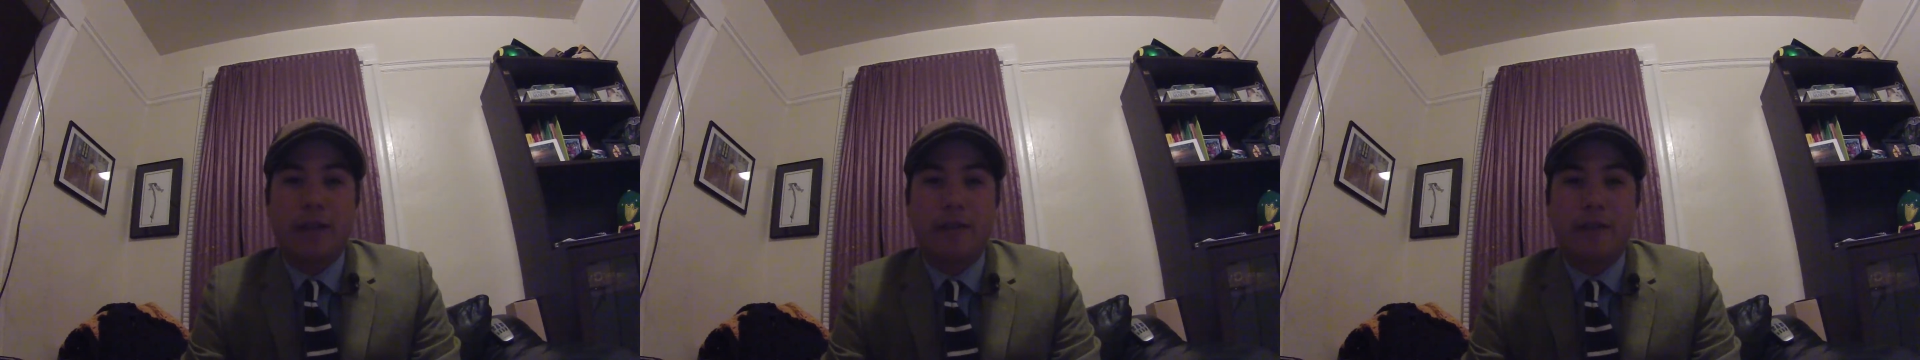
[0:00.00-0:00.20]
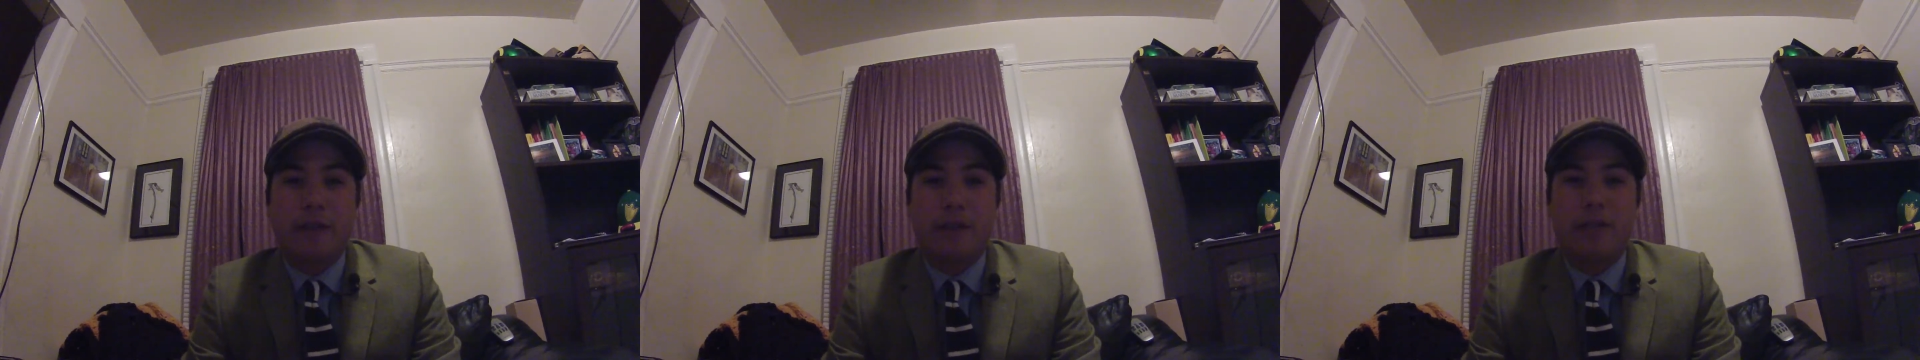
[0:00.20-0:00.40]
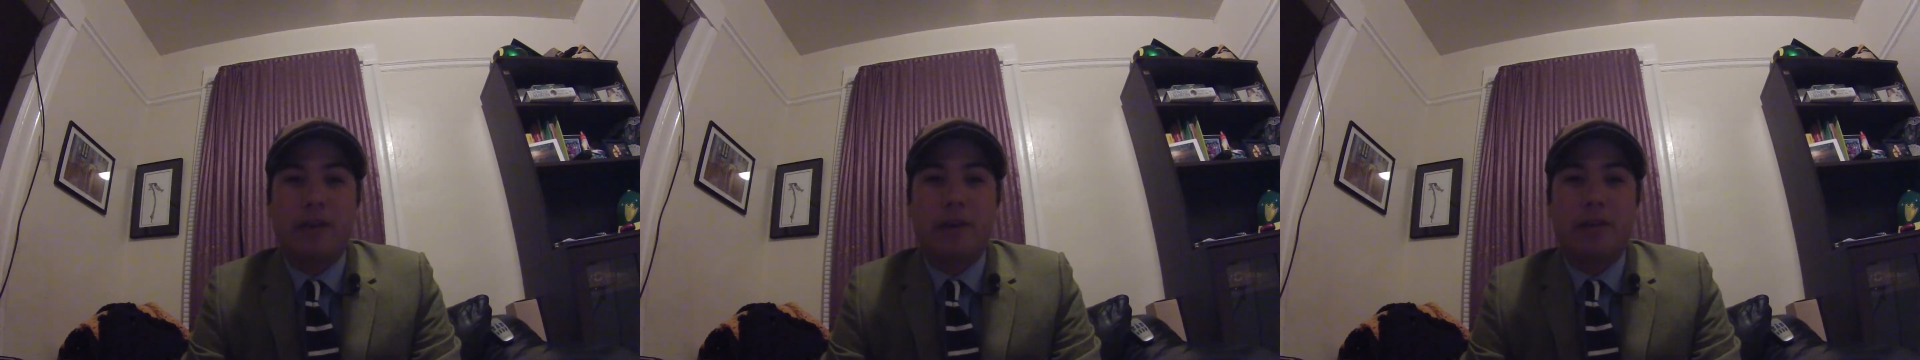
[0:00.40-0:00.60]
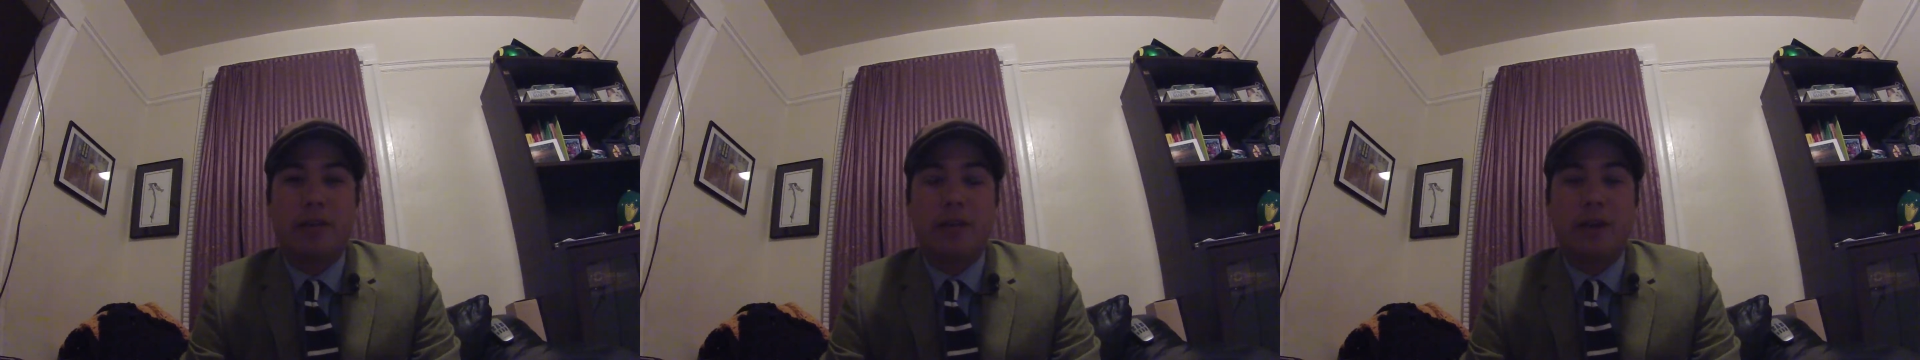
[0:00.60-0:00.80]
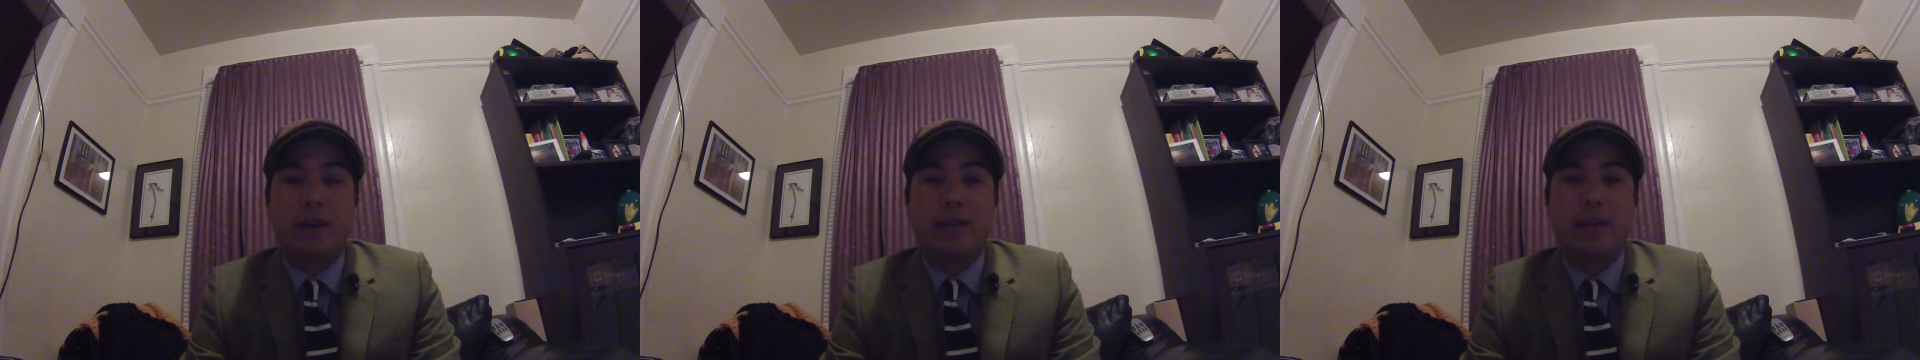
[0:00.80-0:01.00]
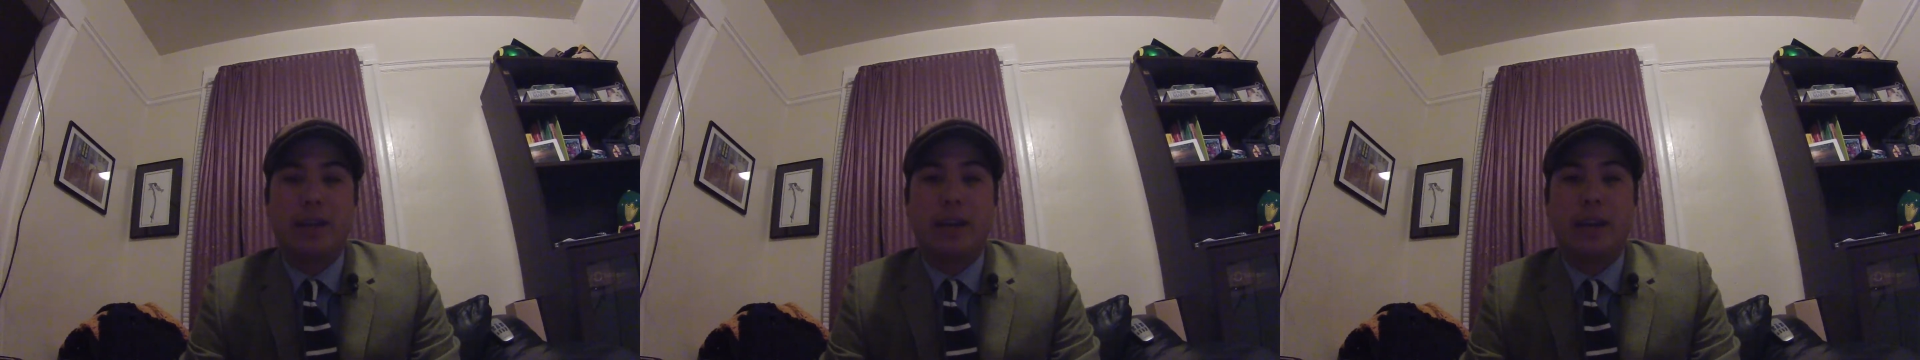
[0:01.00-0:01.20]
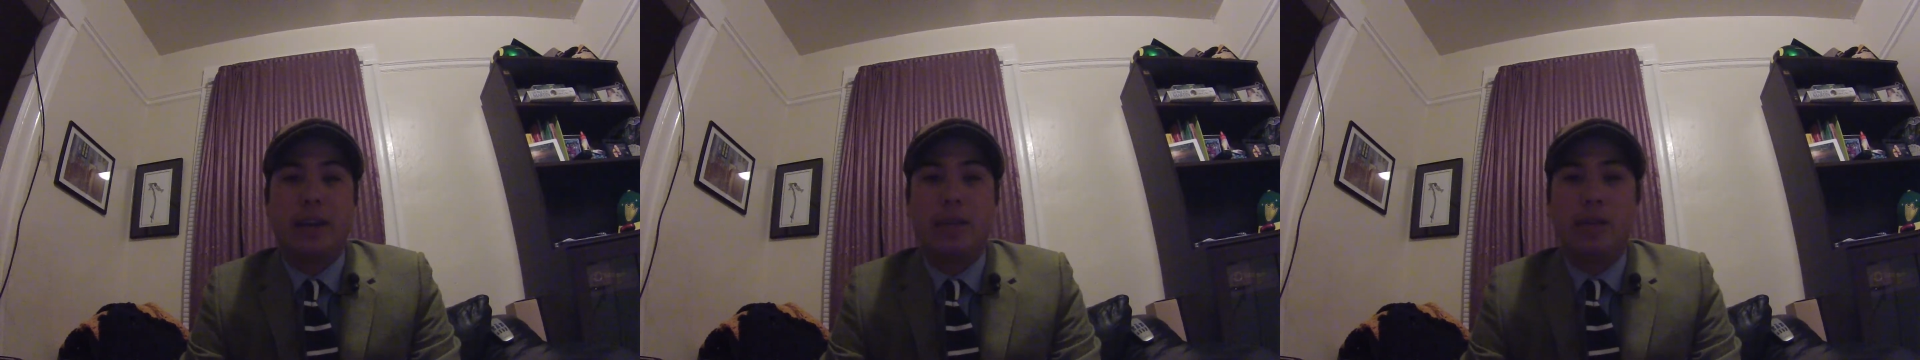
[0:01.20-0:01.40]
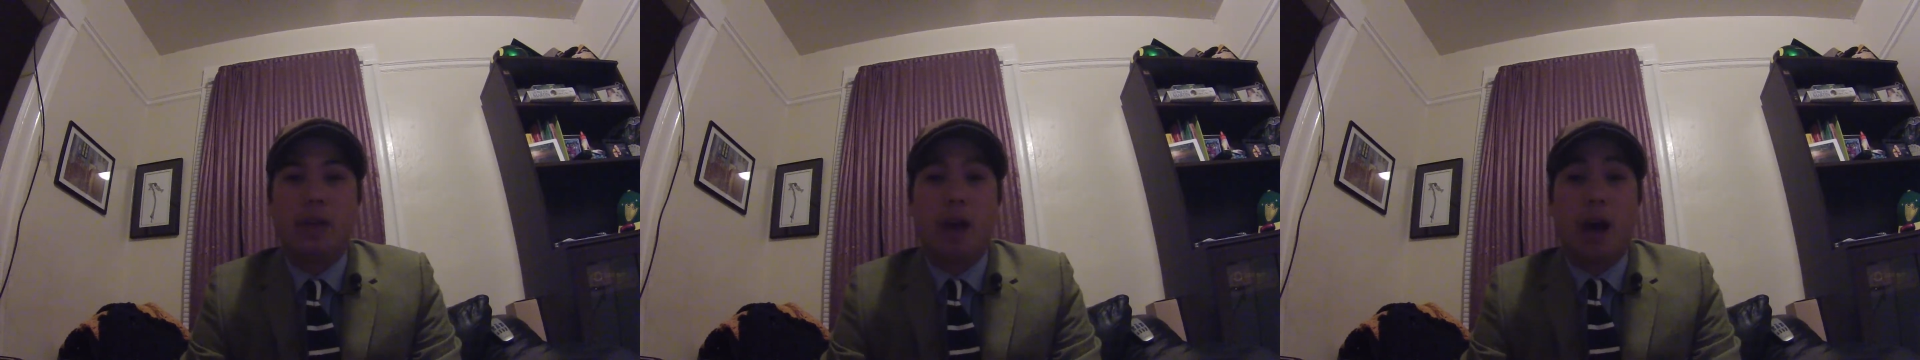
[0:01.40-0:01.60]
to figure out their
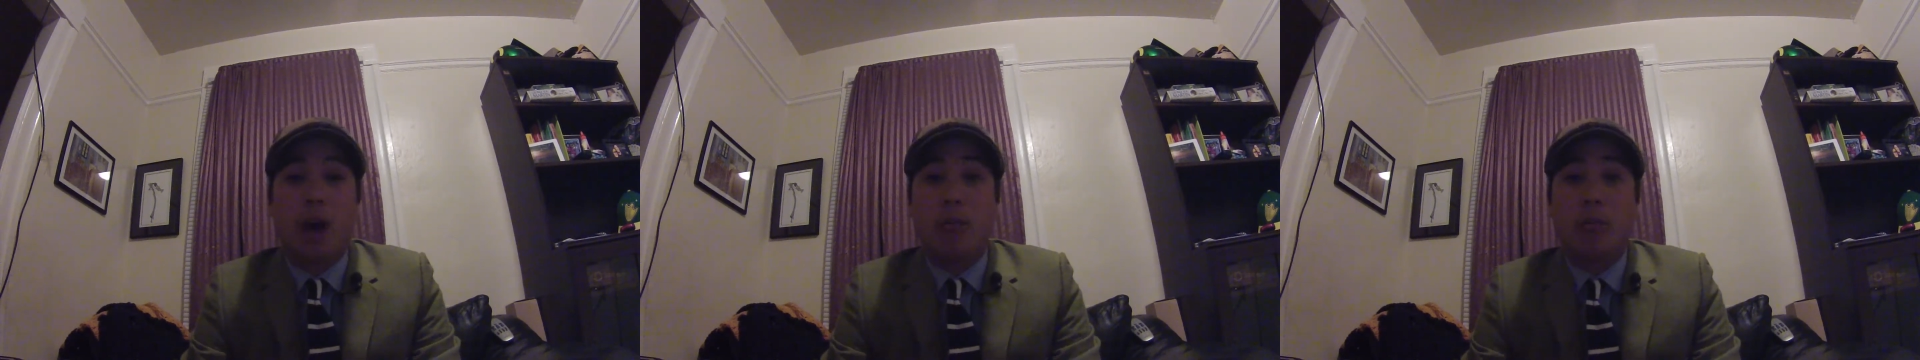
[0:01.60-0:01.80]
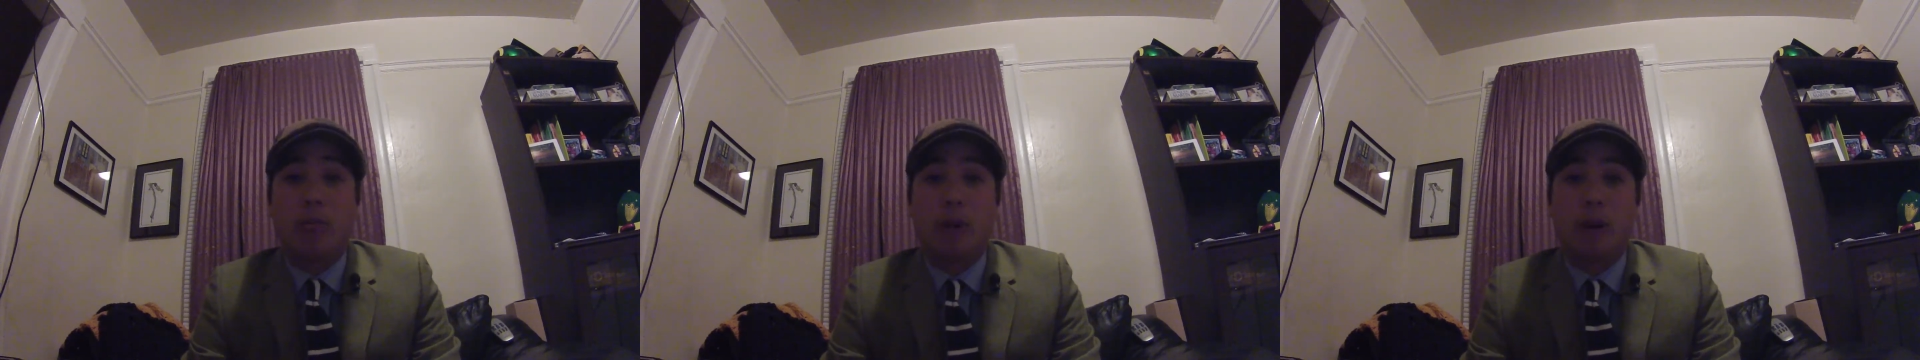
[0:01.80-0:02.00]
identity with a hobbled